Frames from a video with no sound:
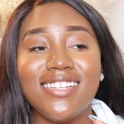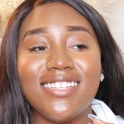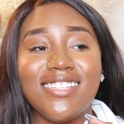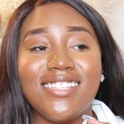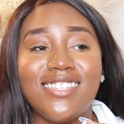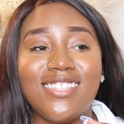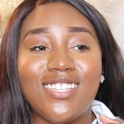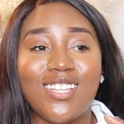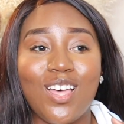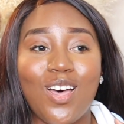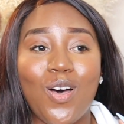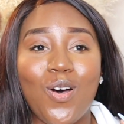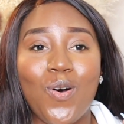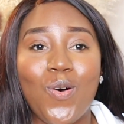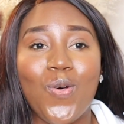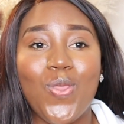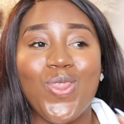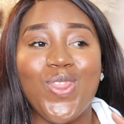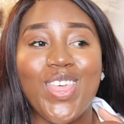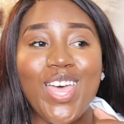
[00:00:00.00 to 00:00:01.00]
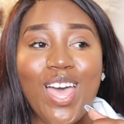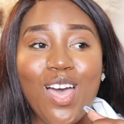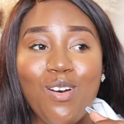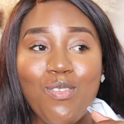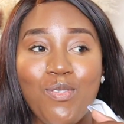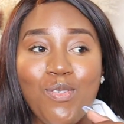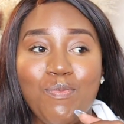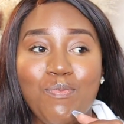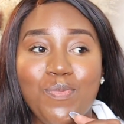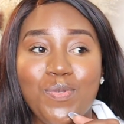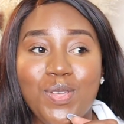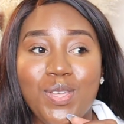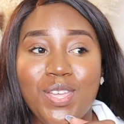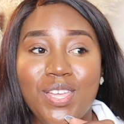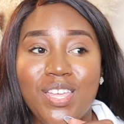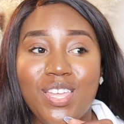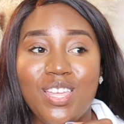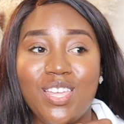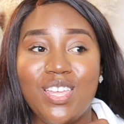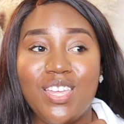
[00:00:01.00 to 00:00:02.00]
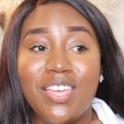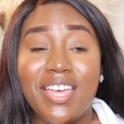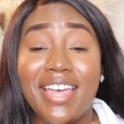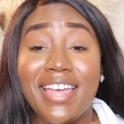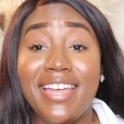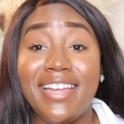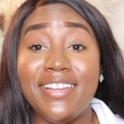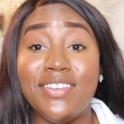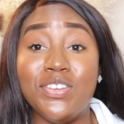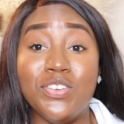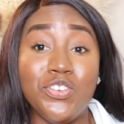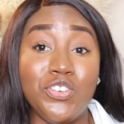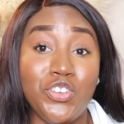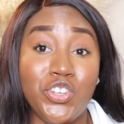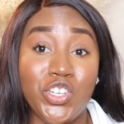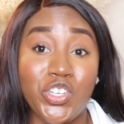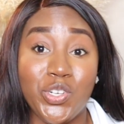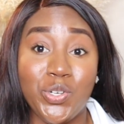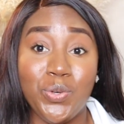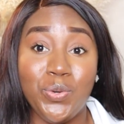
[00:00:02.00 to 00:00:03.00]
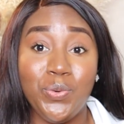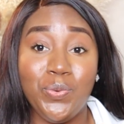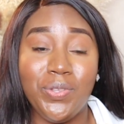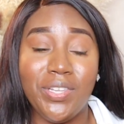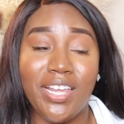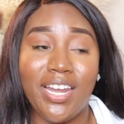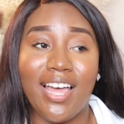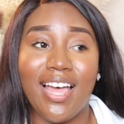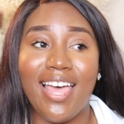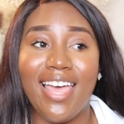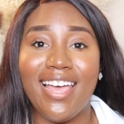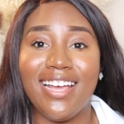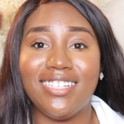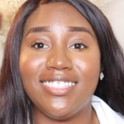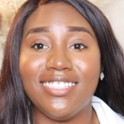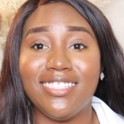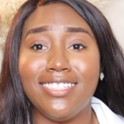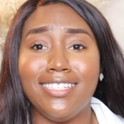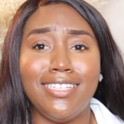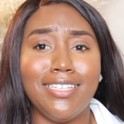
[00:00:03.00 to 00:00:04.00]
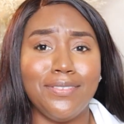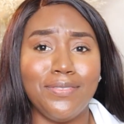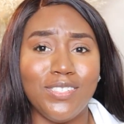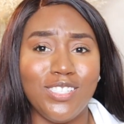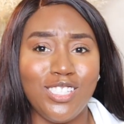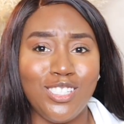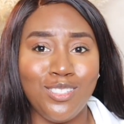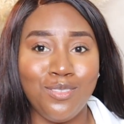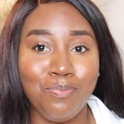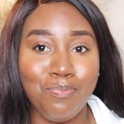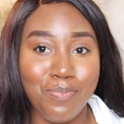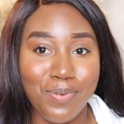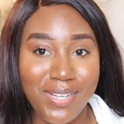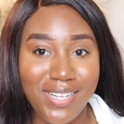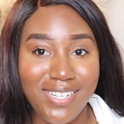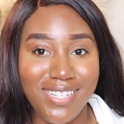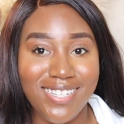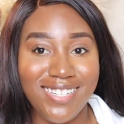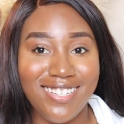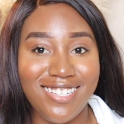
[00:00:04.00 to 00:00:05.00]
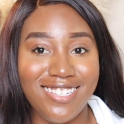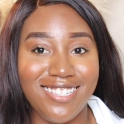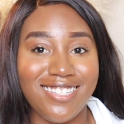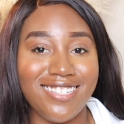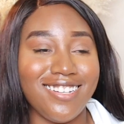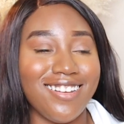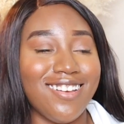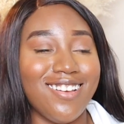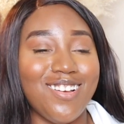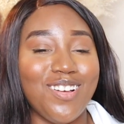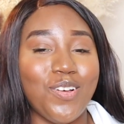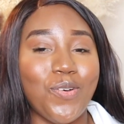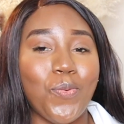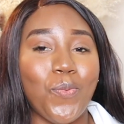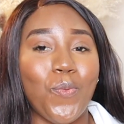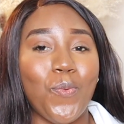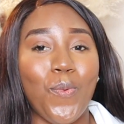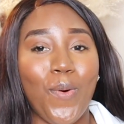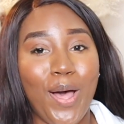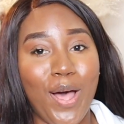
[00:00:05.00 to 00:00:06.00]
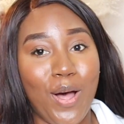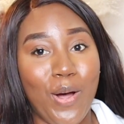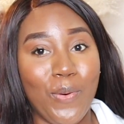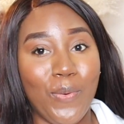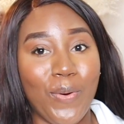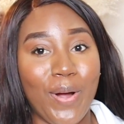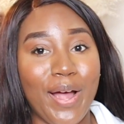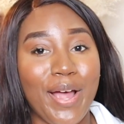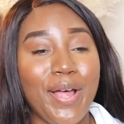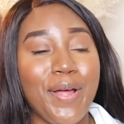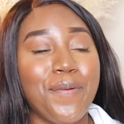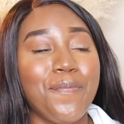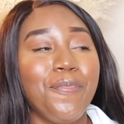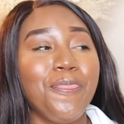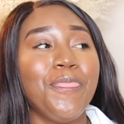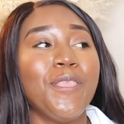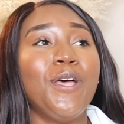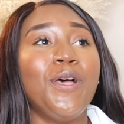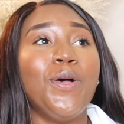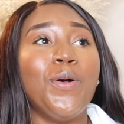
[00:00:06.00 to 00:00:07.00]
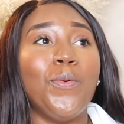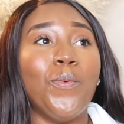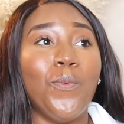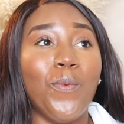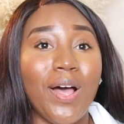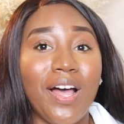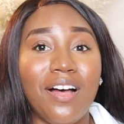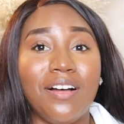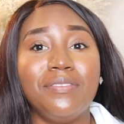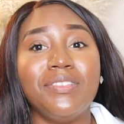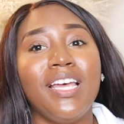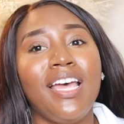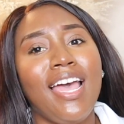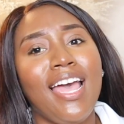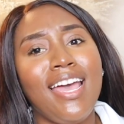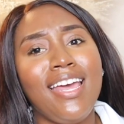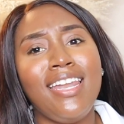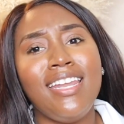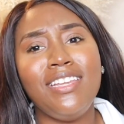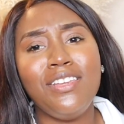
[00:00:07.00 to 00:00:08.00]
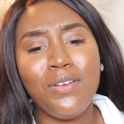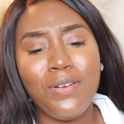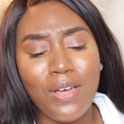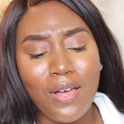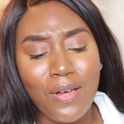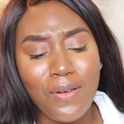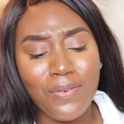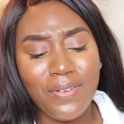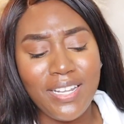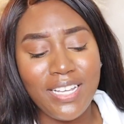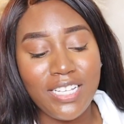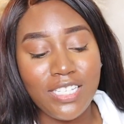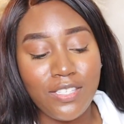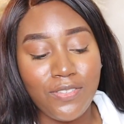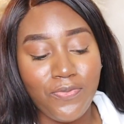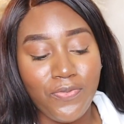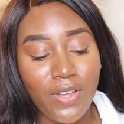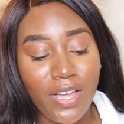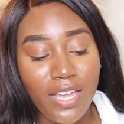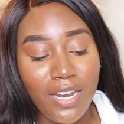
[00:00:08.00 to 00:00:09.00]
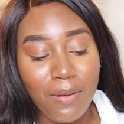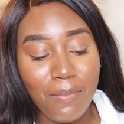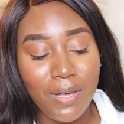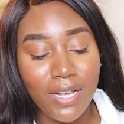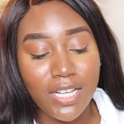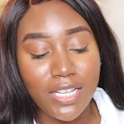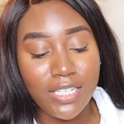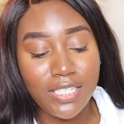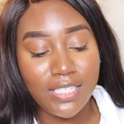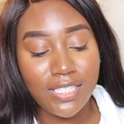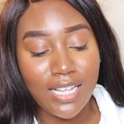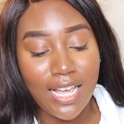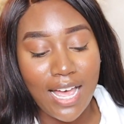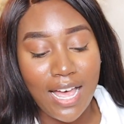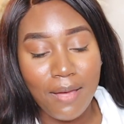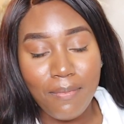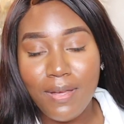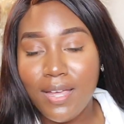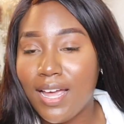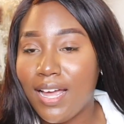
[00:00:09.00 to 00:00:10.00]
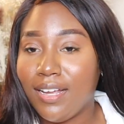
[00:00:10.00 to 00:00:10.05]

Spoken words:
So that would be in June that I actually give a speech. Wow, right? Wow. And you know, it's funny because I be